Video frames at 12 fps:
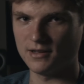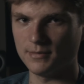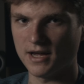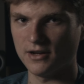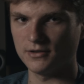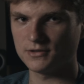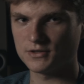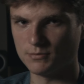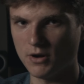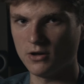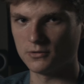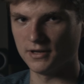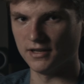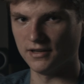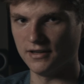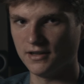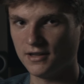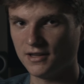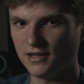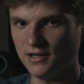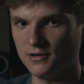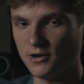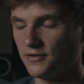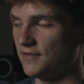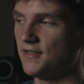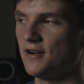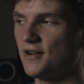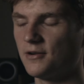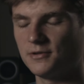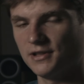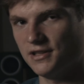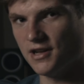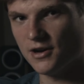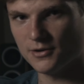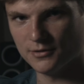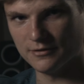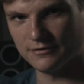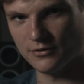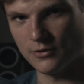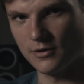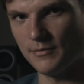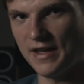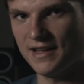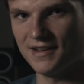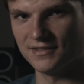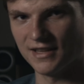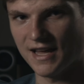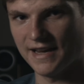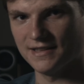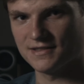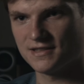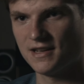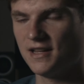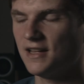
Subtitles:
about Smallrig, you know that they're not really known for making lights.